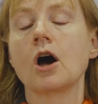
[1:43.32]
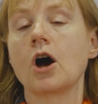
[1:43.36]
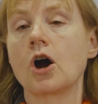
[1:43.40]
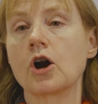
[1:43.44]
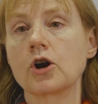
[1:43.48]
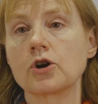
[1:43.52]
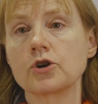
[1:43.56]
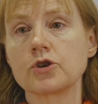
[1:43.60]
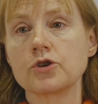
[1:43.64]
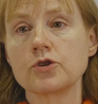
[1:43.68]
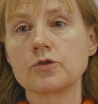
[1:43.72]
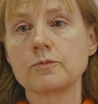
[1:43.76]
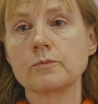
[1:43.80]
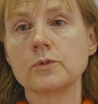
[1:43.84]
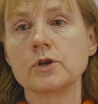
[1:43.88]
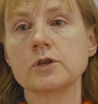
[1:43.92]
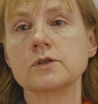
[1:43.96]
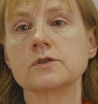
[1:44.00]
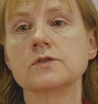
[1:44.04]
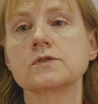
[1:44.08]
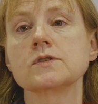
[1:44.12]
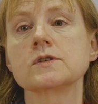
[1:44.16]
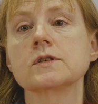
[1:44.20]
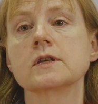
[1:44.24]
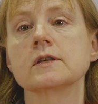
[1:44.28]

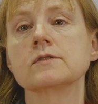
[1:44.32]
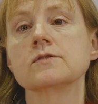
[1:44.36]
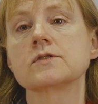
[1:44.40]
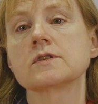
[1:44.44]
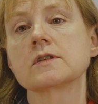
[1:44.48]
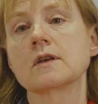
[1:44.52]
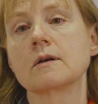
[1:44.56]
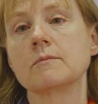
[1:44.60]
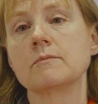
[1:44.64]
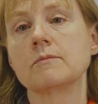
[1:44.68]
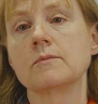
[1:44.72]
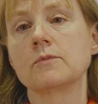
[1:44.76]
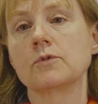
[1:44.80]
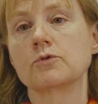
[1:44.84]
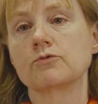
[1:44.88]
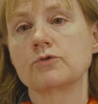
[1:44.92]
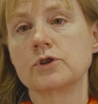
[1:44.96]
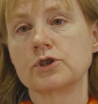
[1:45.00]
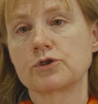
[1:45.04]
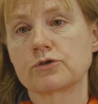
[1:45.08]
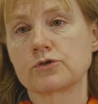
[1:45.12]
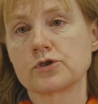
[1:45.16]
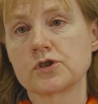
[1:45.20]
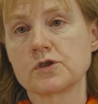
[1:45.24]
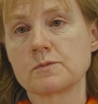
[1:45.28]
arguments and some
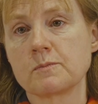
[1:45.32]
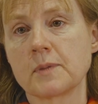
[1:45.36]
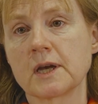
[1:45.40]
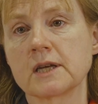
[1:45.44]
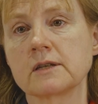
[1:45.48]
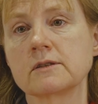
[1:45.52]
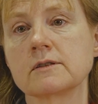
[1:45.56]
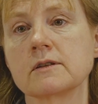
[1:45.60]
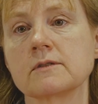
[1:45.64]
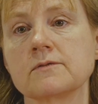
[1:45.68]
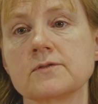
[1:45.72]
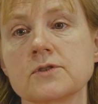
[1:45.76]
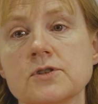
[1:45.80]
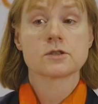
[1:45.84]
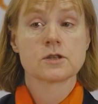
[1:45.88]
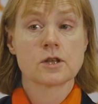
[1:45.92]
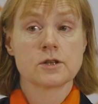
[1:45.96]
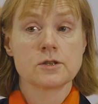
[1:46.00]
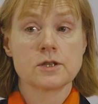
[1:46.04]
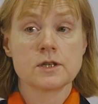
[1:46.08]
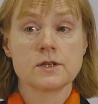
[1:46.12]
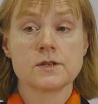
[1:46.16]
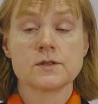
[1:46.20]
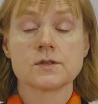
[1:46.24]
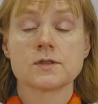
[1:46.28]
retrospective
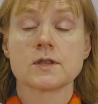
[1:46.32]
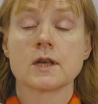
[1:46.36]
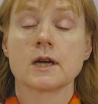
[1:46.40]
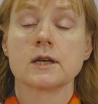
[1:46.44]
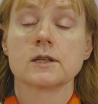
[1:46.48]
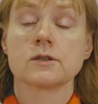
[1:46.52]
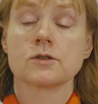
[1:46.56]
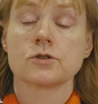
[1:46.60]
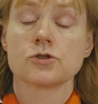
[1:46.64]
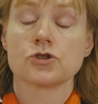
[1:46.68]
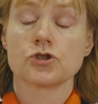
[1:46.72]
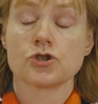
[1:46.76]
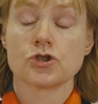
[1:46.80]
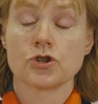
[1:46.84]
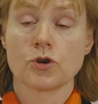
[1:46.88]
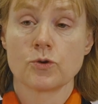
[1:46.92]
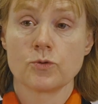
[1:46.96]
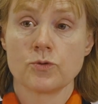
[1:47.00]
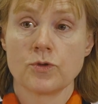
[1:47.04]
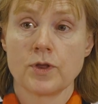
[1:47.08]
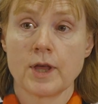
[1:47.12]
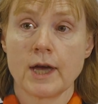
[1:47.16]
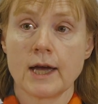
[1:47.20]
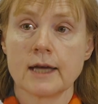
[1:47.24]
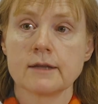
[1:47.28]
studies that
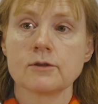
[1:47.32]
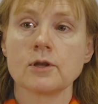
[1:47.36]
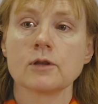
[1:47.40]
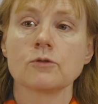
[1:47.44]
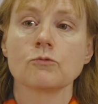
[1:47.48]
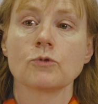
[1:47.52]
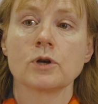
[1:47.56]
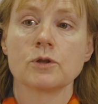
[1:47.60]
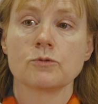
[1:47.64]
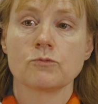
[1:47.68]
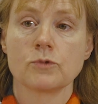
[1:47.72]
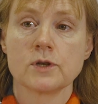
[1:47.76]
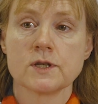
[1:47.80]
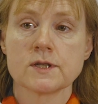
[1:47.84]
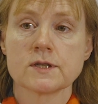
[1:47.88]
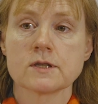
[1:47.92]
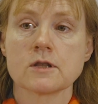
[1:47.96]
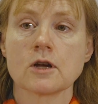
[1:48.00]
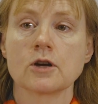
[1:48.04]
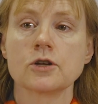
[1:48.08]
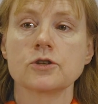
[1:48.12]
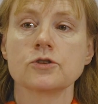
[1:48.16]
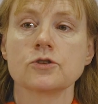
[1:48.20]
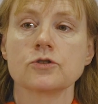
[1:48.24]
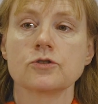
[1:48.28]
showed that. And when we
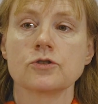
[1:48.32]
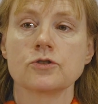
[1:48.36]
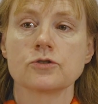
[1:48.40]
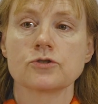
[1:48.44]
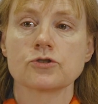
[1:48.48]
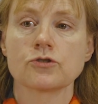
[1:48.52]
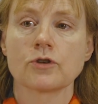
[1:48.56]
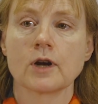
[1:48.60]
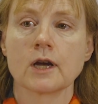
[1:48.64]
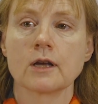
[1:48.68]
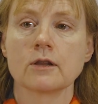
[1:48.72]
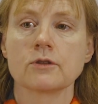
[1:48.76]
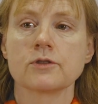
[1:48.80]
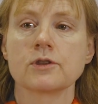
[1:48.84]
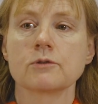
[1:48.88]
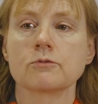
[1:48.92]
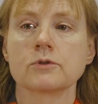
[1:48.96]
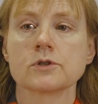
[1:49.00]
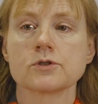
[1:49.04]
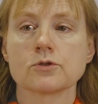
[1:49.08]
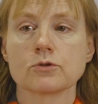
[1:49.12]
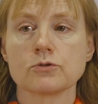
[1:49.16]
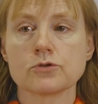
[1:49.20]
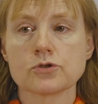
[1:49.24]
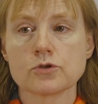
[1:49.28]
started the trial, there
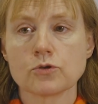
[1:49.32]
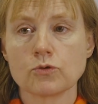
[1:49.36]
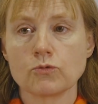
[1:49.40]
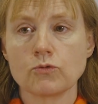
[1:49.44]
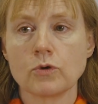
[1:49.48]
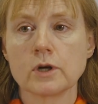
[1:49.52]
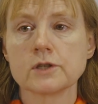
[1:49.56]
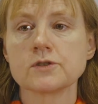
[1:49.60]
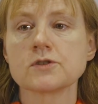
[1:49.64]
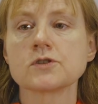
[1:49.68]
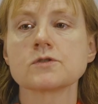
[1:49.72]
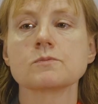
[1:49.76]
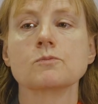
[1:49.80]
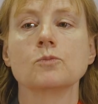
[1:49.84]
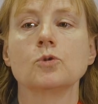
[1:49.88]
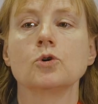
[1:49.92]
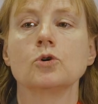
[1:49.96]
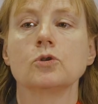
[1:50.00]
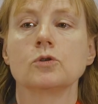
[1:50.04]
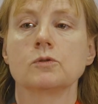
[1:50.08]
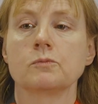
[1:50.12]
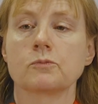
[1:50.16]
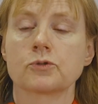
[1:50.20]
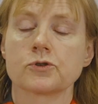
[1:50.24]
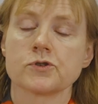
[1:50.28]
was also one
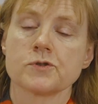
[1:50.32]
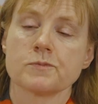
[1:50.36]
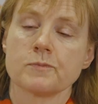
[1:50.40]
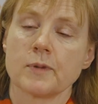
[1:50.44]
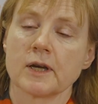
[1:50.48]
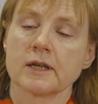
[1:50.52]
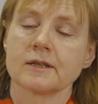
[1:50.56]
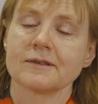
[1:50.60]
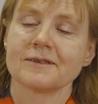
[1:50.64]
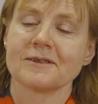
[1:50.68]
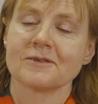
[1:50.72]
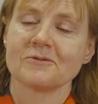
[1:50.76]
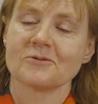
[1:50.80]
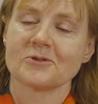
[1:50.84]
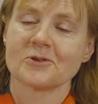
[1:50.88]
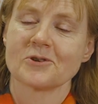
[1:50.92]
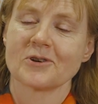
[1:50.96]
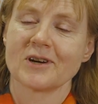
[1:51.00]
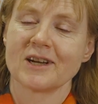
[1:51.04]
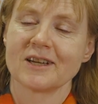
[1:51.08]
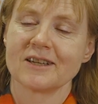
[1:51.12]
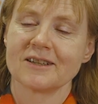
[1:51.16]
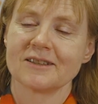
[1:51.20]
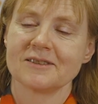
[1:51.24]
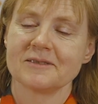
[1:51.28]
small prospective
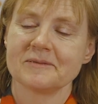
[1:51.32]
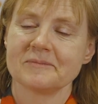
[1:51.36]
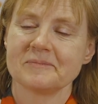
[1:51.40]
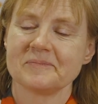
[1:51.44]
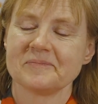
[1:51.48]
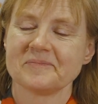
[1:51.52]
trial.